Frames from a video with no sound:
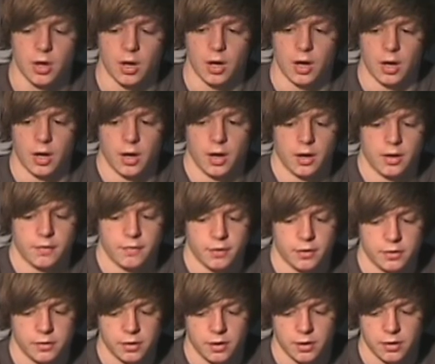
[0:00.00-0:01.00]
If
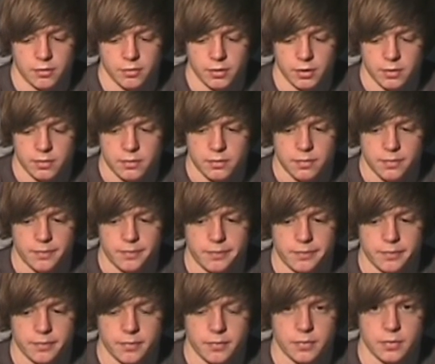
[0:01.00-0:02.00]
I turn it around,
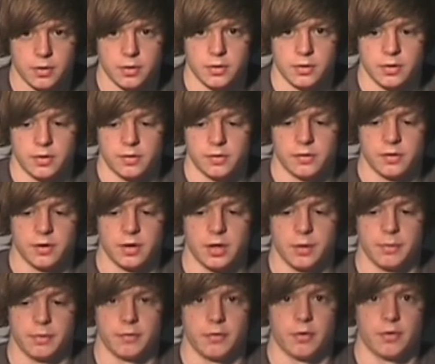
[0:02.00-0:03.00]
you can see
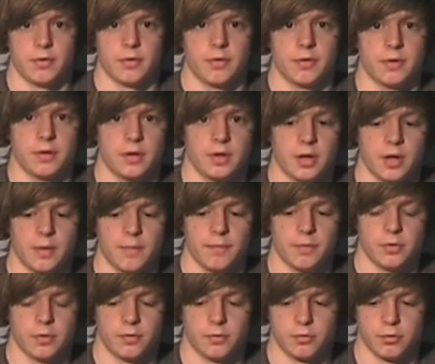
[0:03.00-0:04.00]
here we've got the
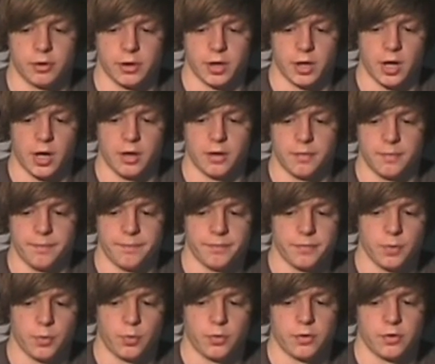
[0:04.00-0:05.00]
sort of trigger guard.
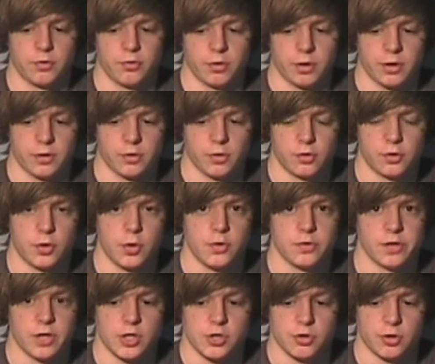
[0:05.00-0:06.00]
With the trigger, it's got
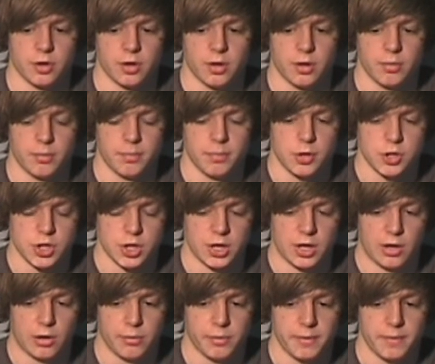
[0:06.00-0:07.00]
two-stage trigger. Push it in
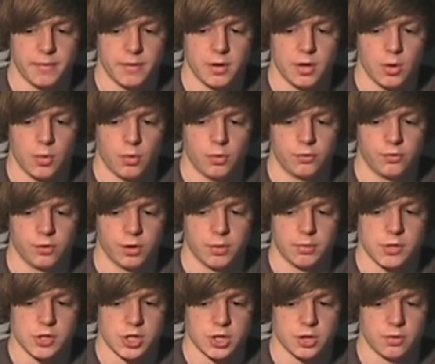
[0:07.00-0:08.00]
a little bit. One
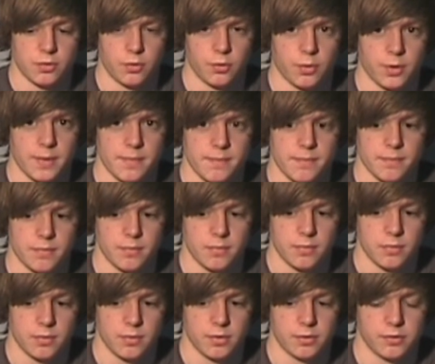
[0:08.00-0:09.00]
trigger, push it in all the way.
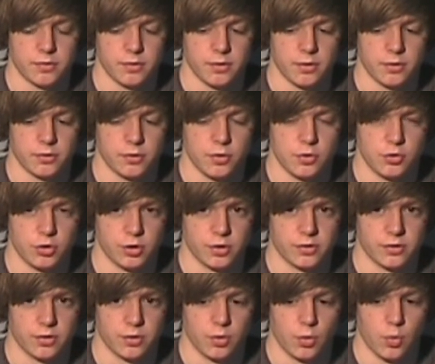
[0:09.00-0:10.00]
Two
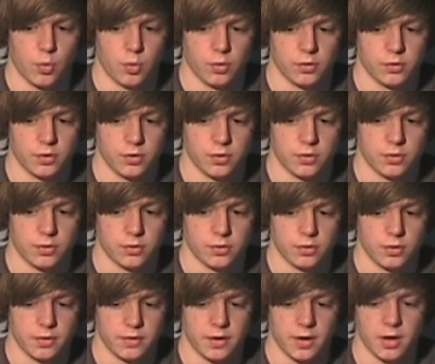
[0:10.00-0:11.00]
triggers, and two
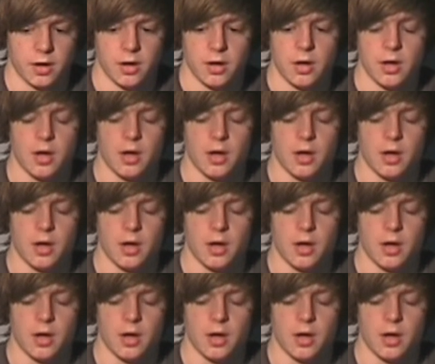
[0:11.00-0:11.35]
in there.